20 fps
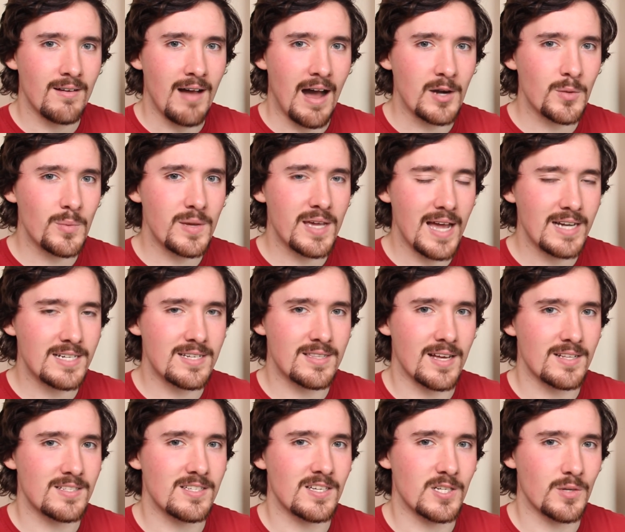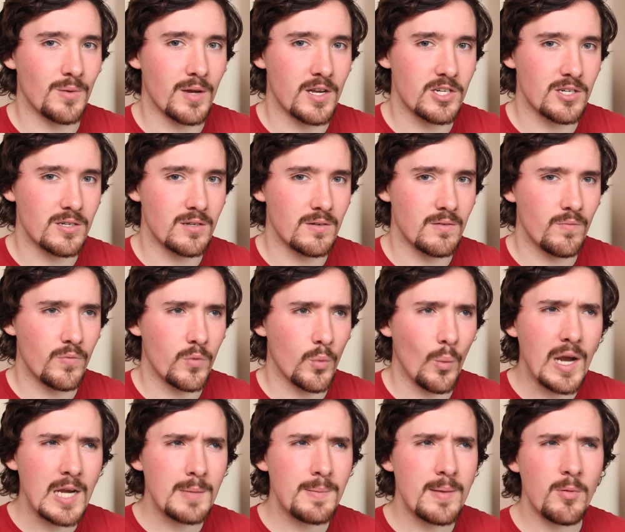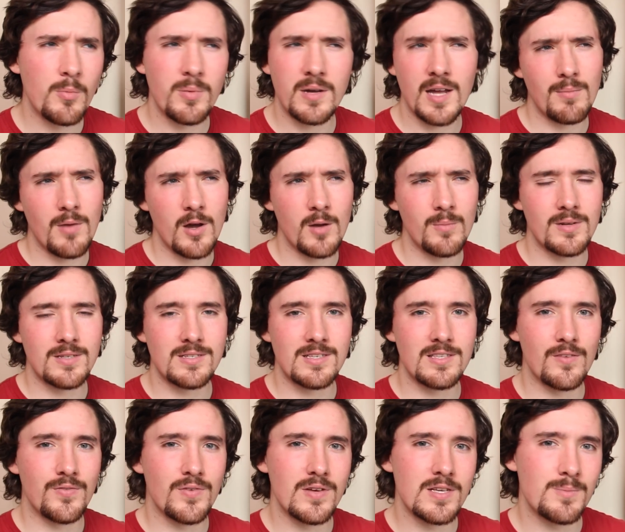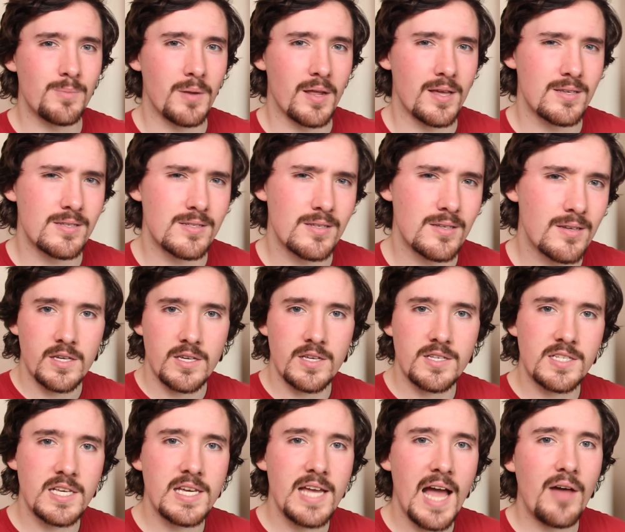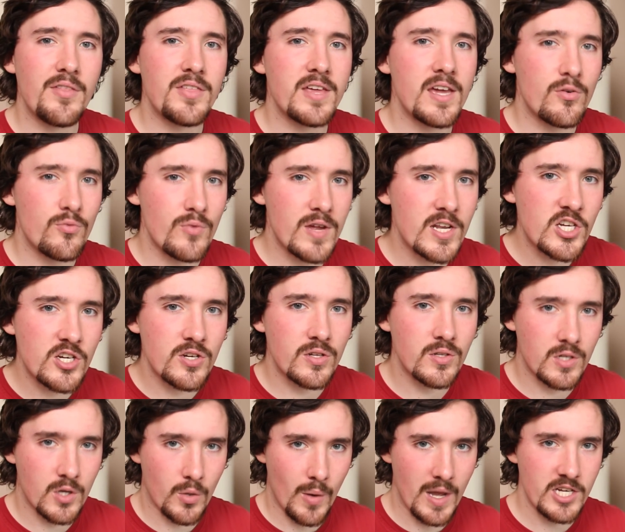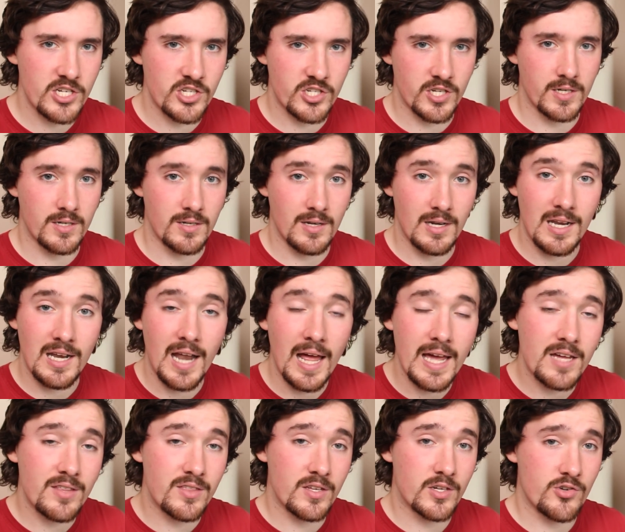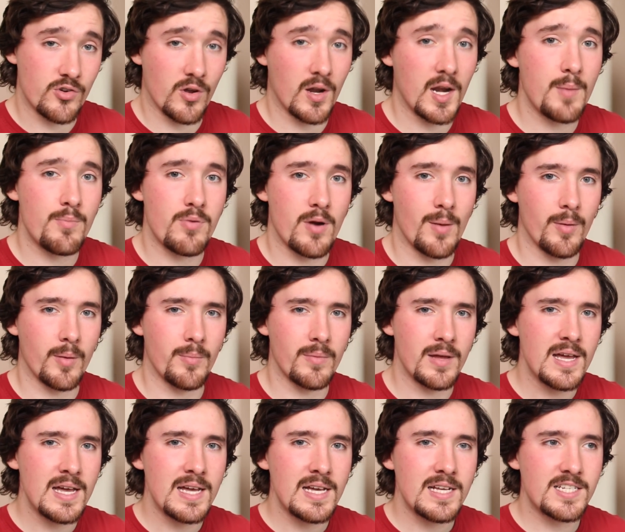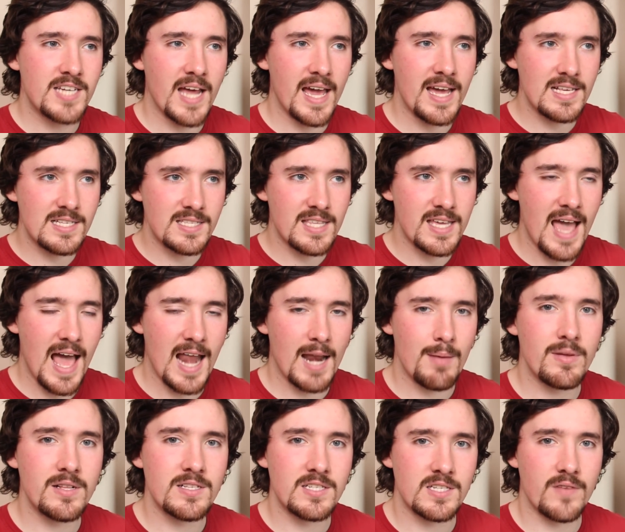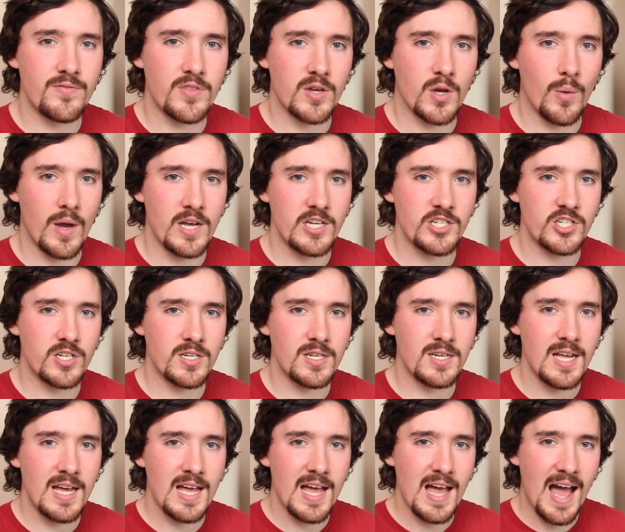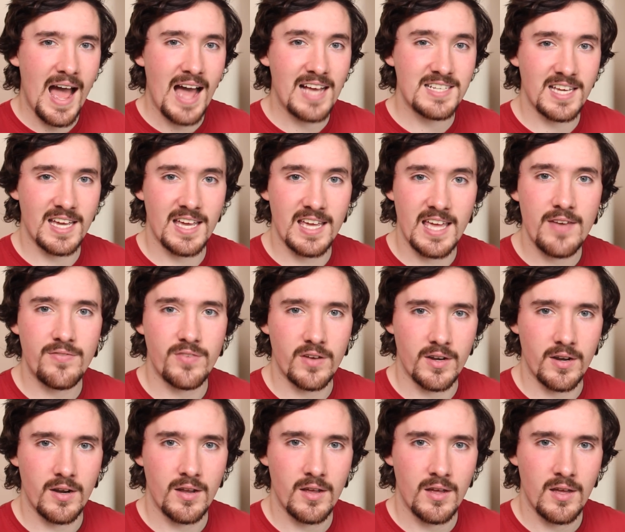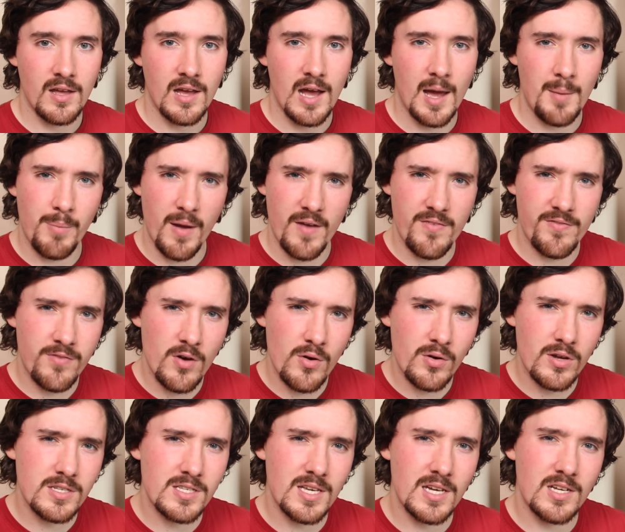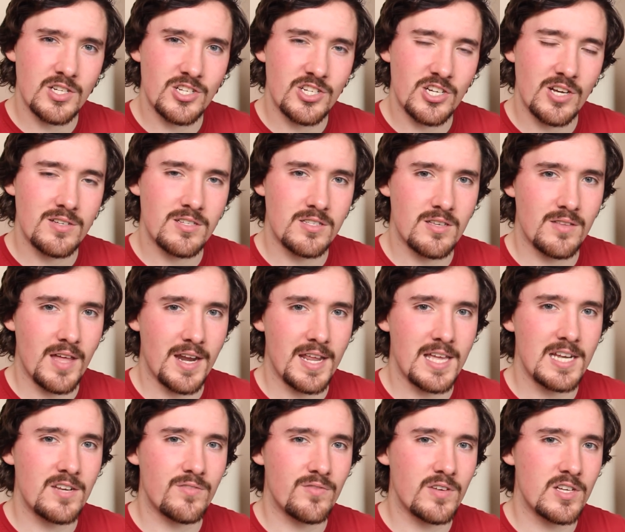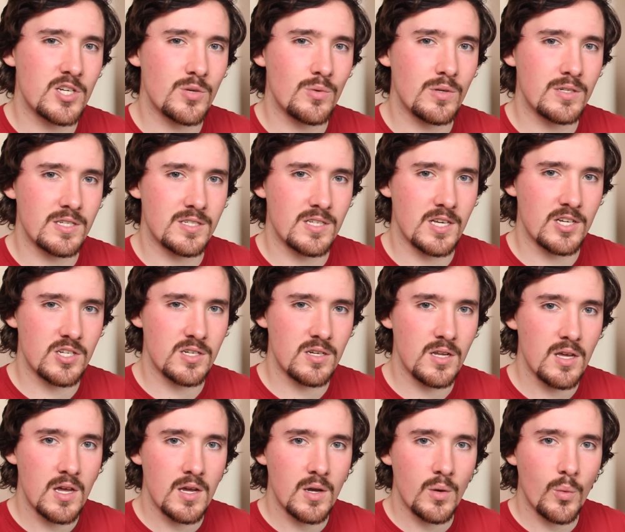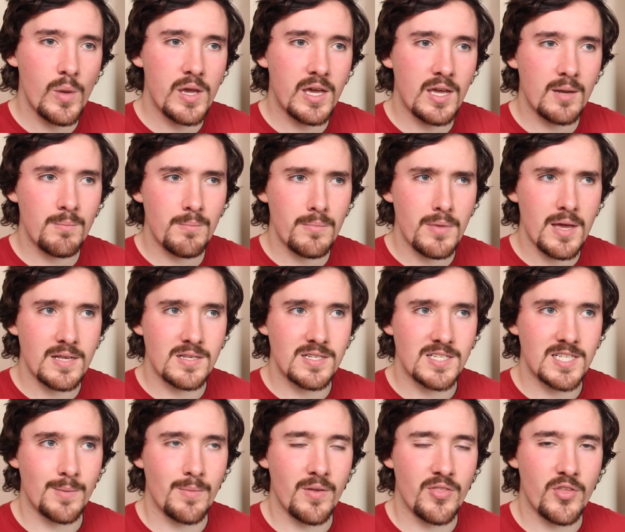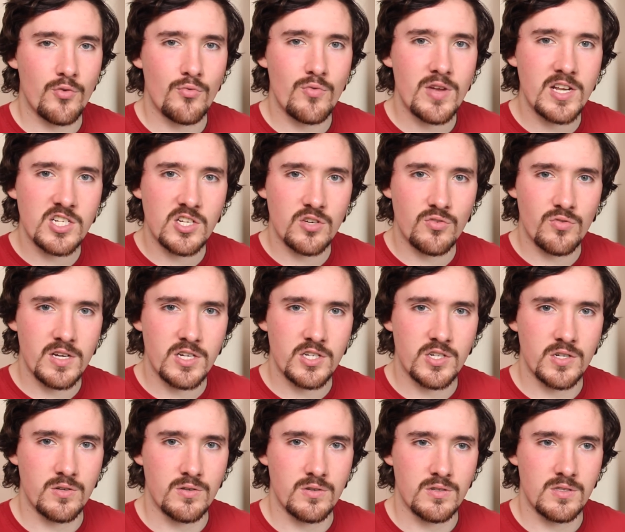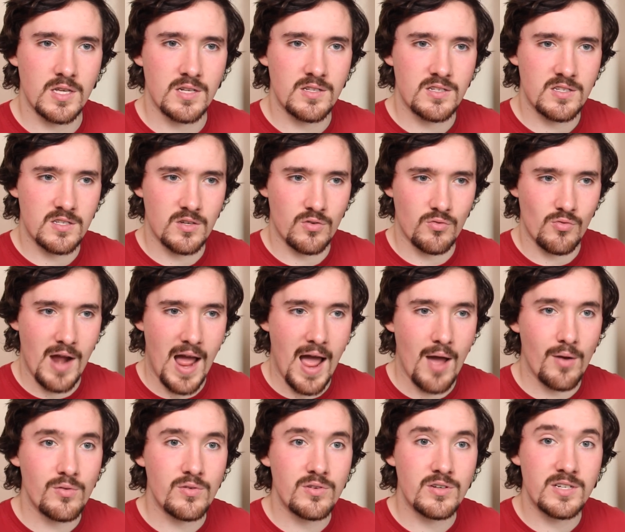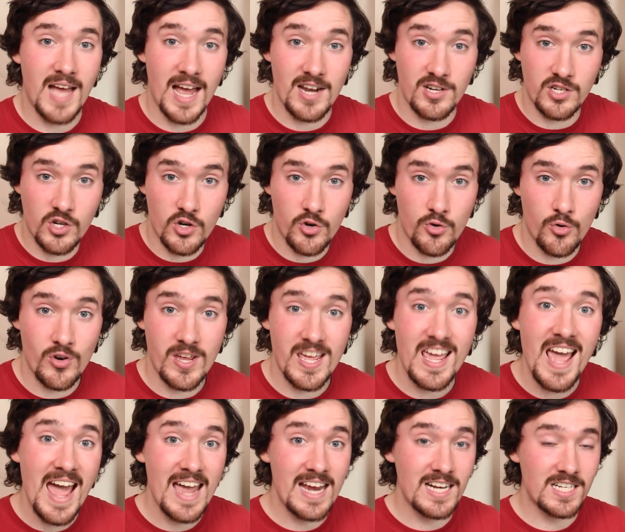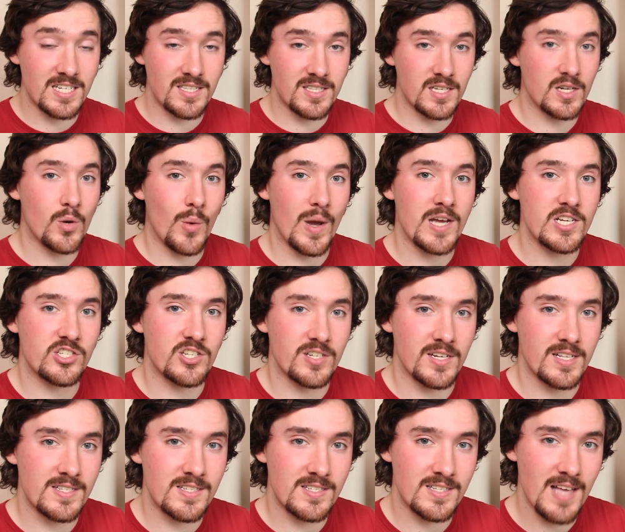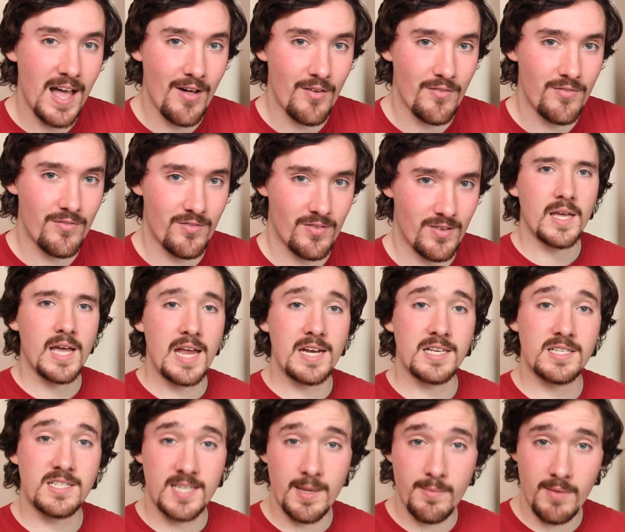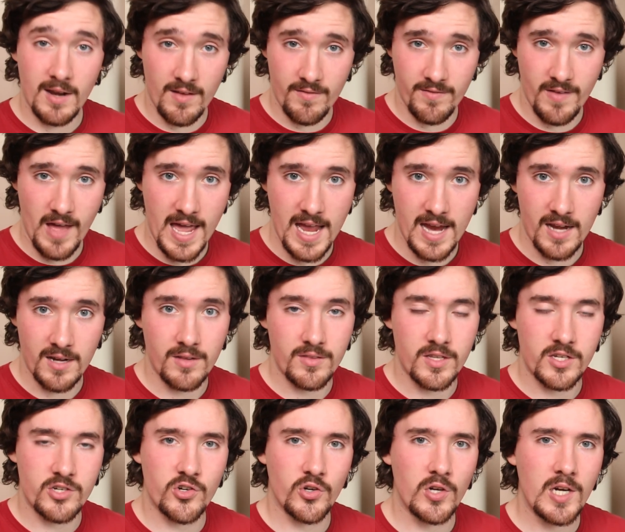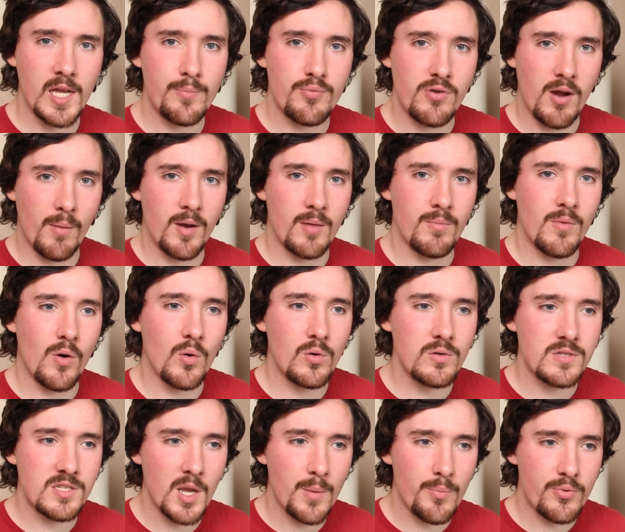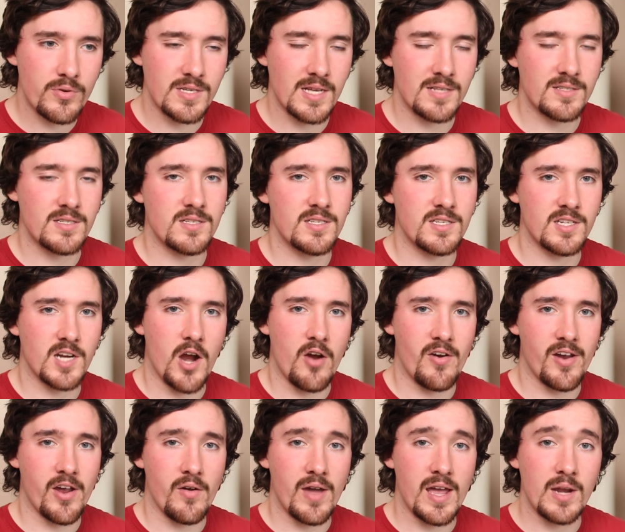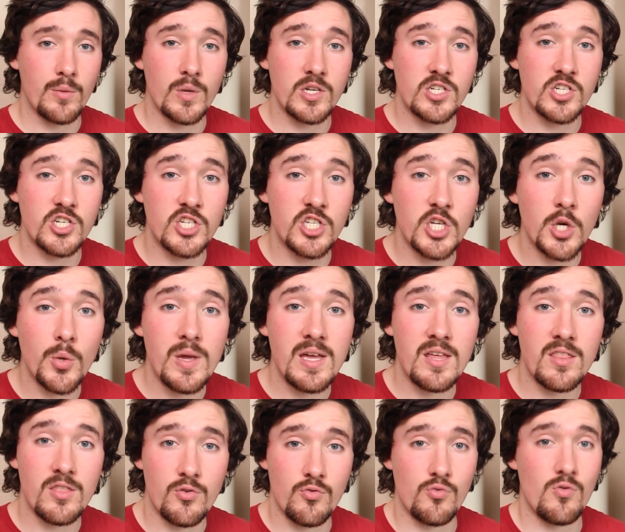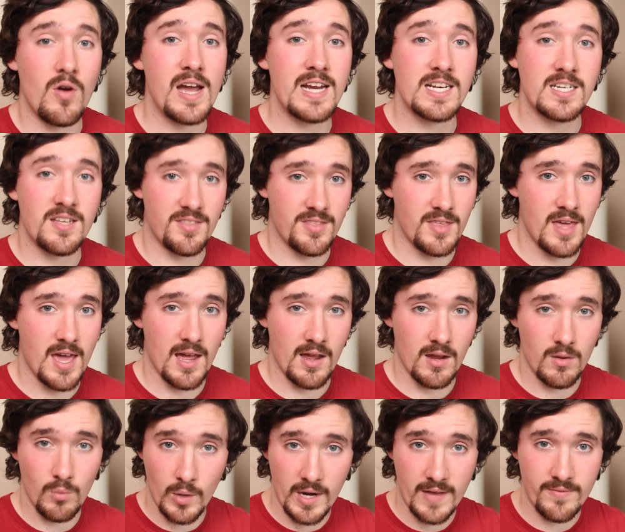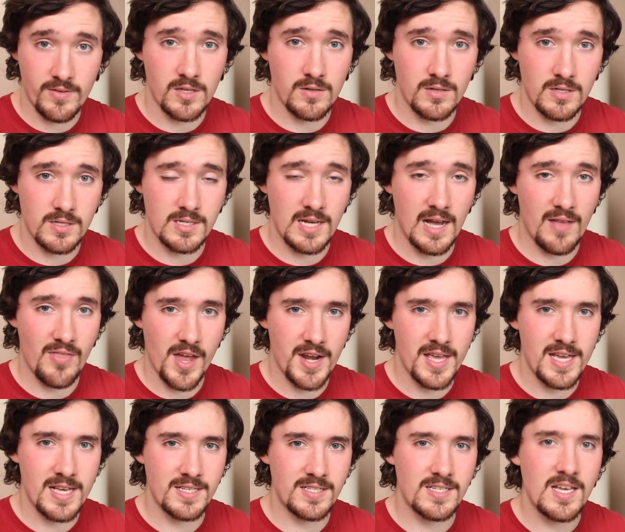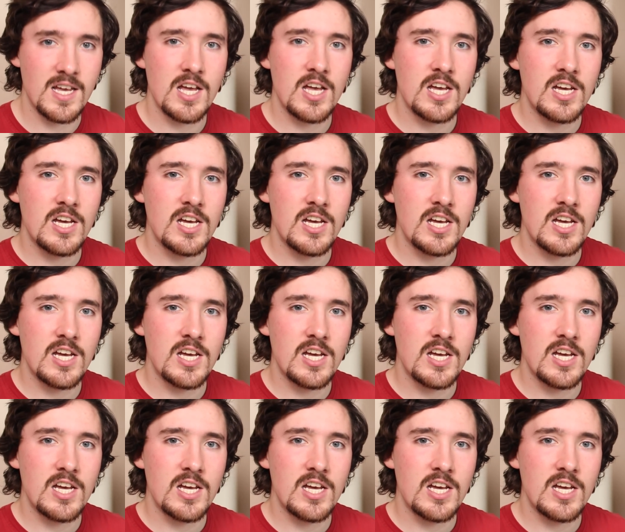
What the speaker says: How did we get to that situation? Why do people become homeless in the first place? You see how the original question, like the trolley problem, takes the elements of the question as a given, and by focusing just on that individual decision, we can miss some of the richer issues that surround and create the question itself. In a similar vein, the trolley problem also presents a scenario in which doing the right thing, whatever you decide that is,